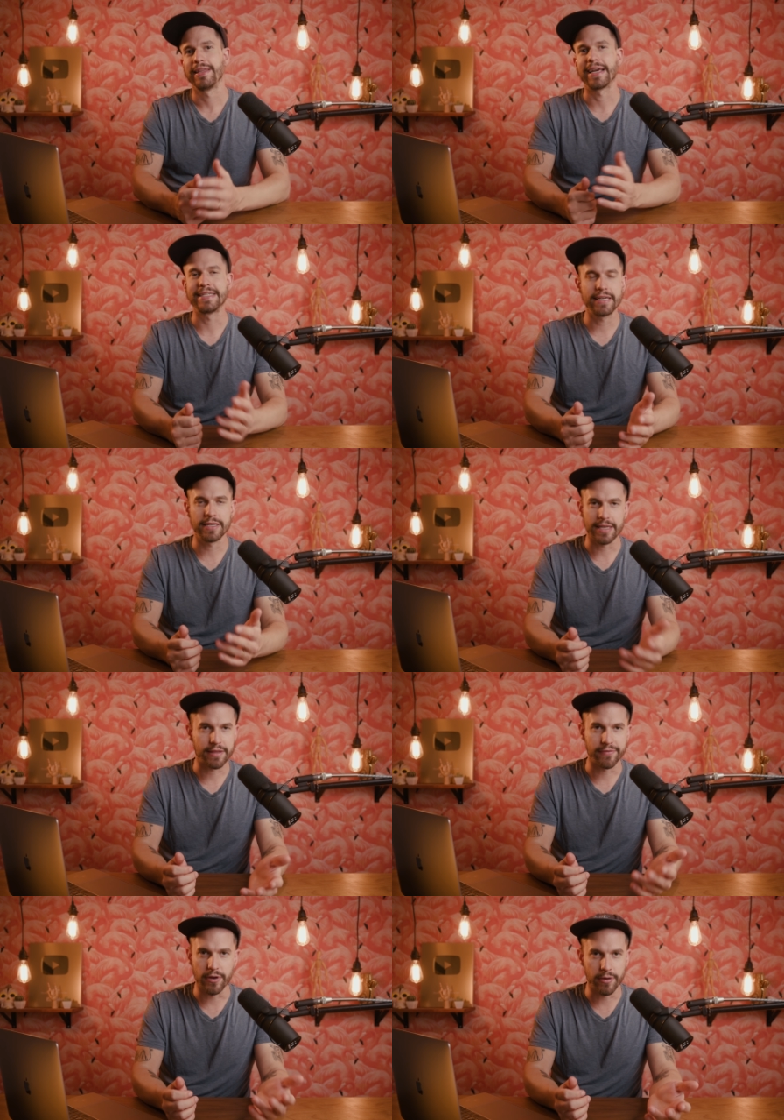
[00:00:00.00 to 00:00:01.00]
The idea is
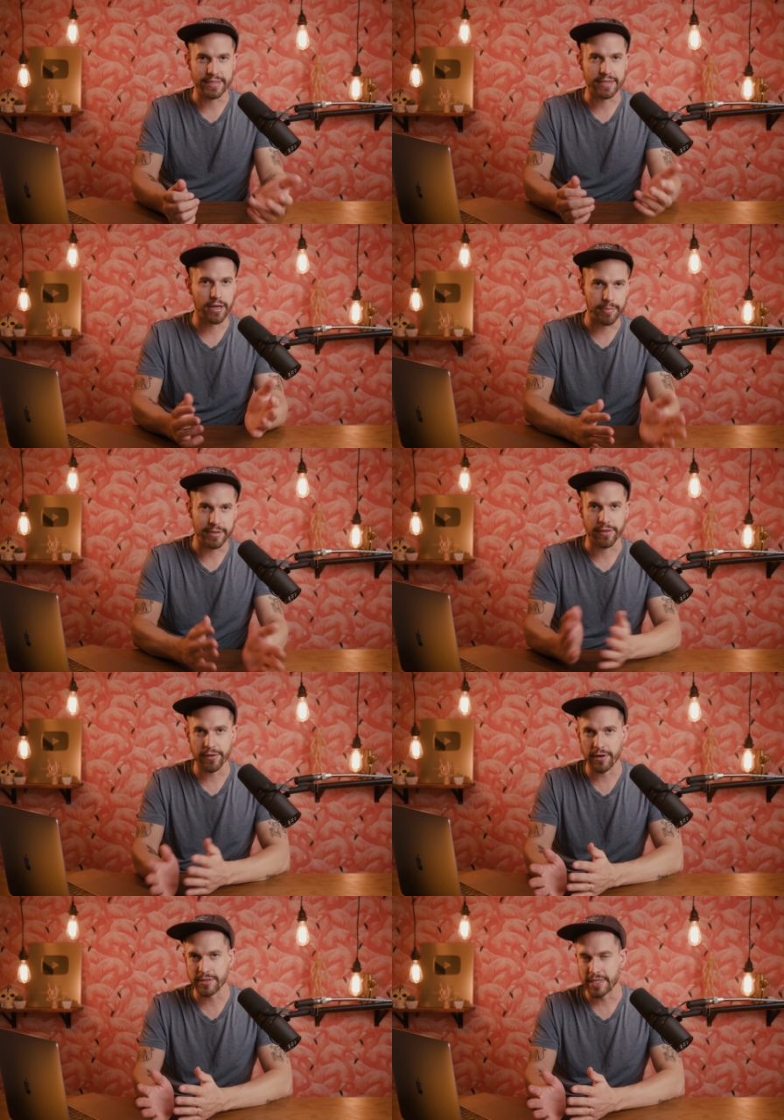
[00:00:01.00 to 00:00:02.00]
that the photo is cut up into
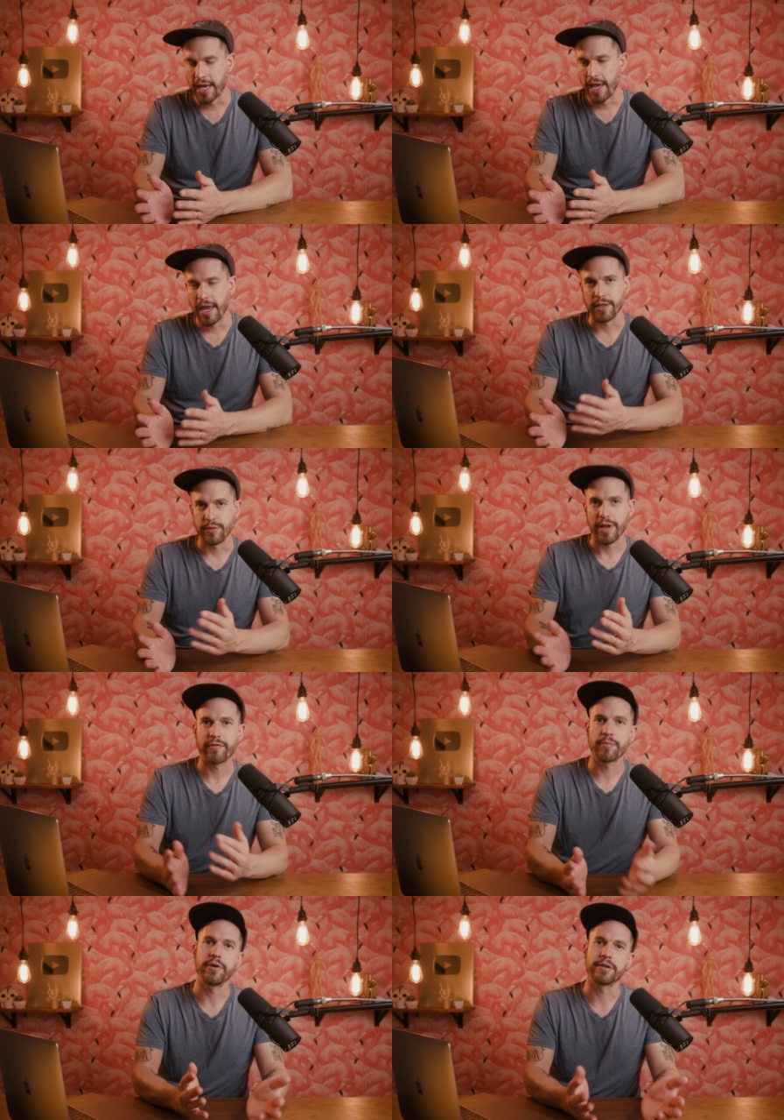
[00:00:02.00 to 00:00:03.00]
thirds, and you
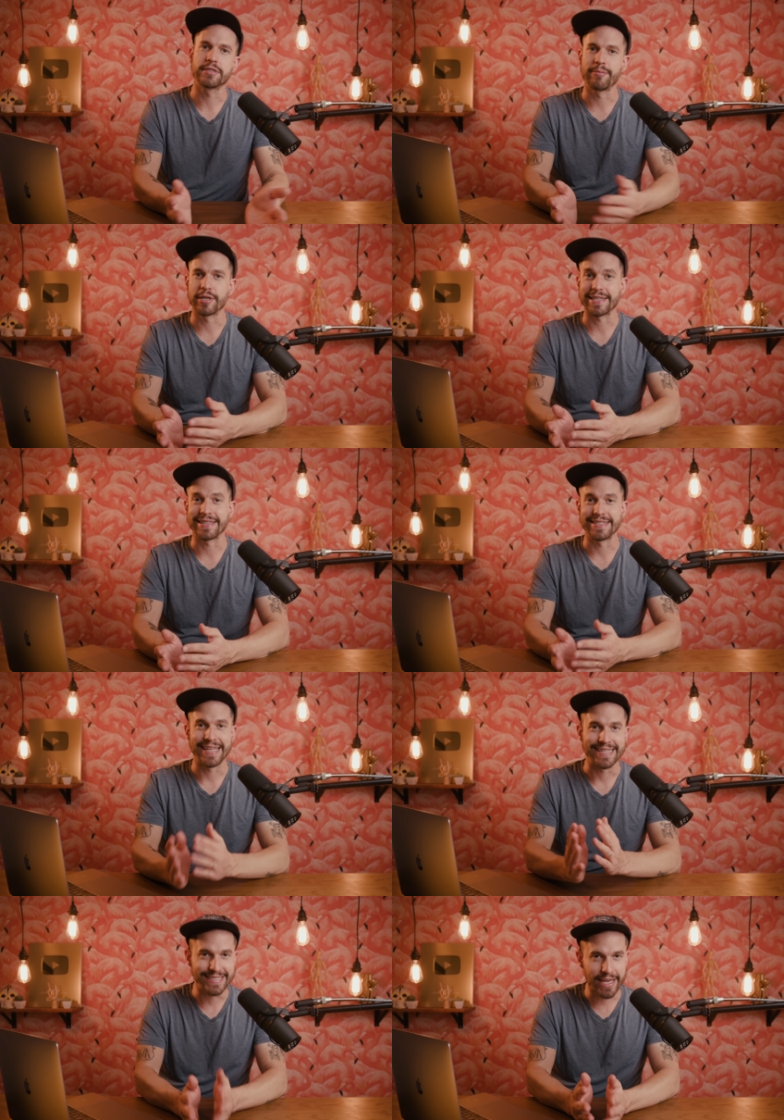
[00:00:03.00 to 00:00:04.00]
never put your subject in the
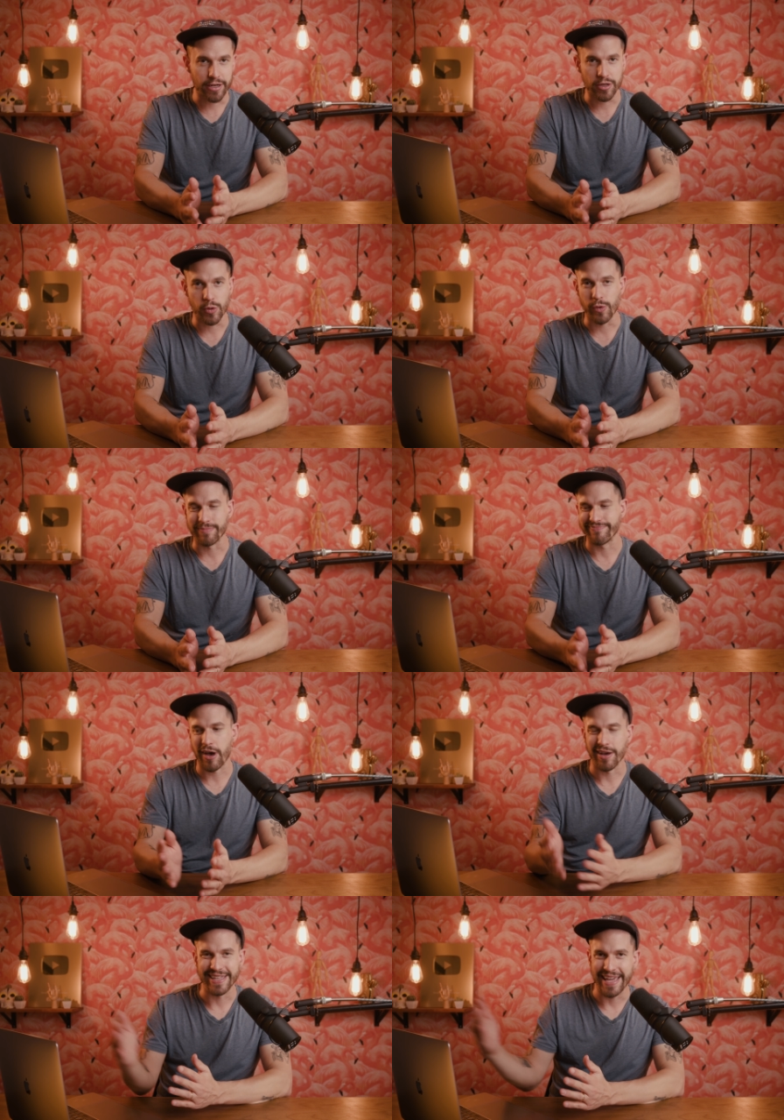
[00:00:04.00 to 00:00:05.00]
dead center or
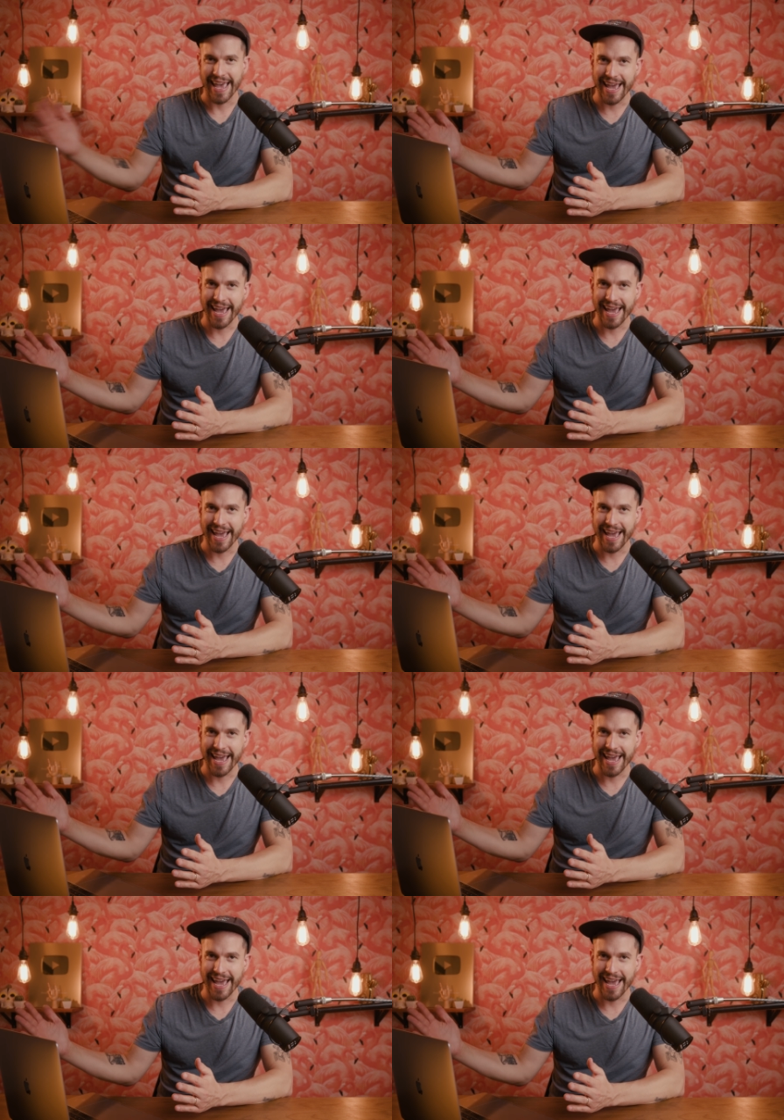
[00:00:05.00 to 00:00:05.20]
on the